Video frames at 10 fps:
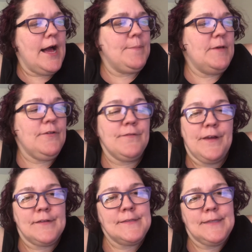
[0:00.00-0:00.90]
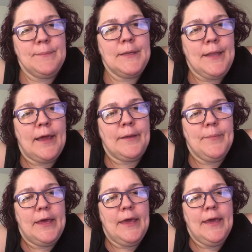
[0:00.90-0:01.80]
If you're feeling sleepy like
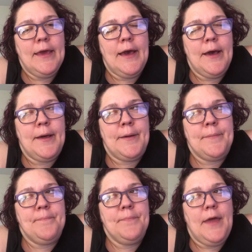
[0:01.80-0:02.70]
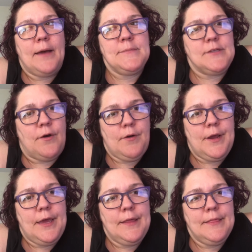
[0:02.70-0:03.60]
me, I'm
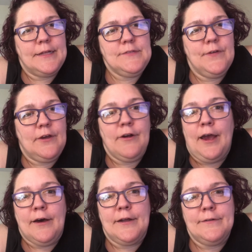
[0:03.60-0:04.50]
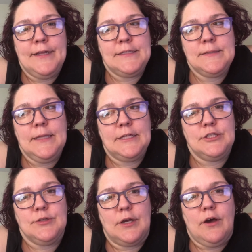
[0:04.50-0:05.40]
sorry. Let's figure out.
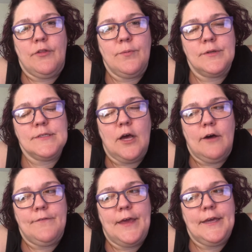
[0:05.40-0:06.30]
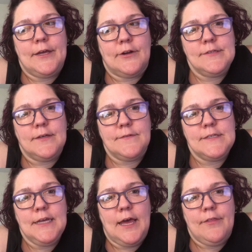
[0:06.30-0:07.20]
Let's drink all the world's coffee and get ourselves
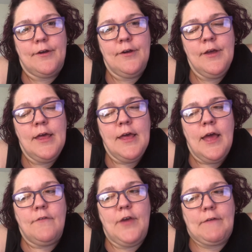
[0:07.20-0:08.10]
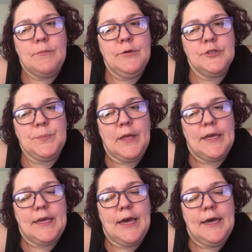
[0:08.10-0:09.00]
together. If you haven't pushed
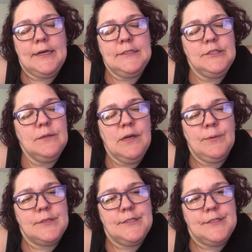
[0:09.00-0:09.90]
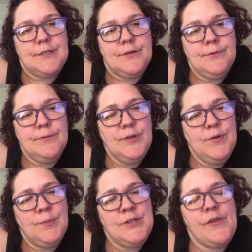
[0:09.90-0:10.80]
play yet, you know what to do. You
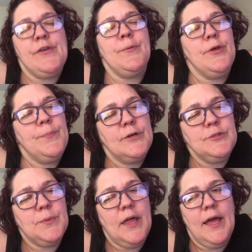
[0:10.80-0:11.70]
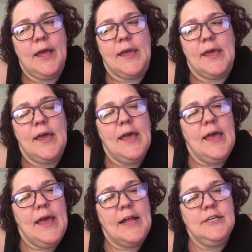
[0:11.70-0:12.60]
know what to do. You push play,
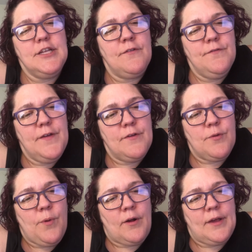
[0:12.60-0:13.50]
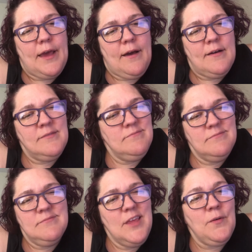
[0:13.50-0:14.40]
and you don't fear the workout.
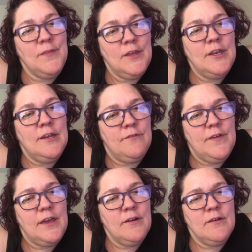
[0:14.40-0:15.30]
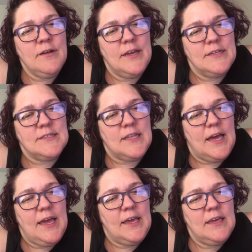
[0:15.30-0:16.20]
The only thing you need to fear is,
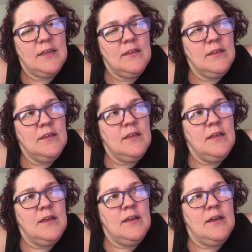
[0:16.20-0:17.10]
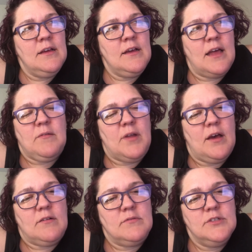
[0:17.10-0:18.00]
like, I don't
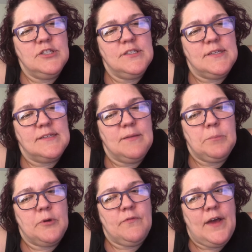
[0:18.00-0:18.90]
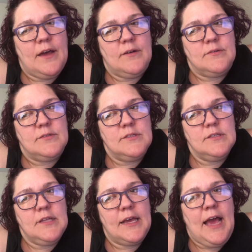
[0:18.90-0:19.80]
know. You should say something profound.
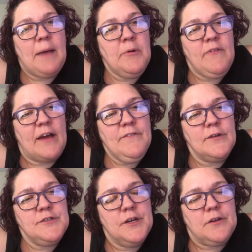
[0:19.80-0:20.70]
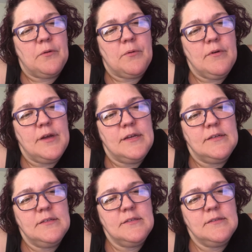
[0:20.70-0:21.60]
Like, I fear Chuck
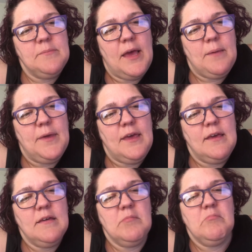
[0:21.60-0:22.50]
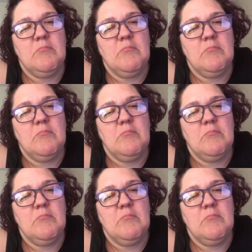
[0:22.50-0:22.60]
Norris, maybe.